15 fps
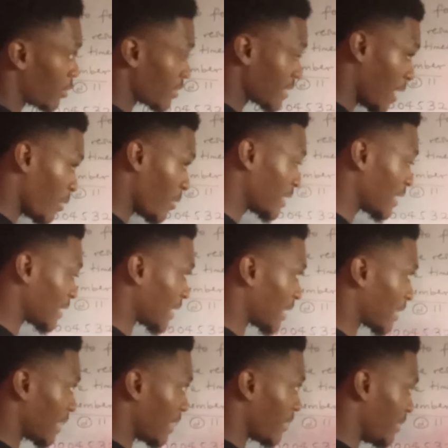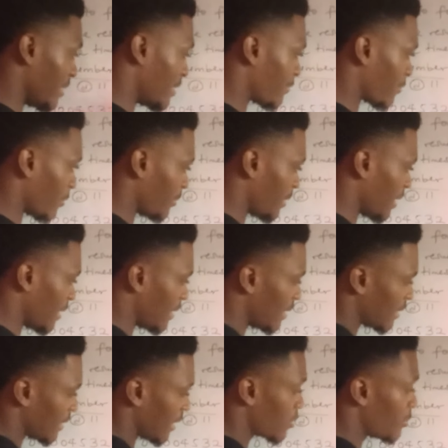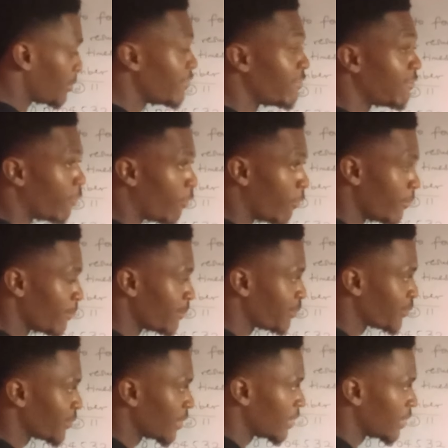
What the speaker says: plus that one that I carried from there, that should be 4.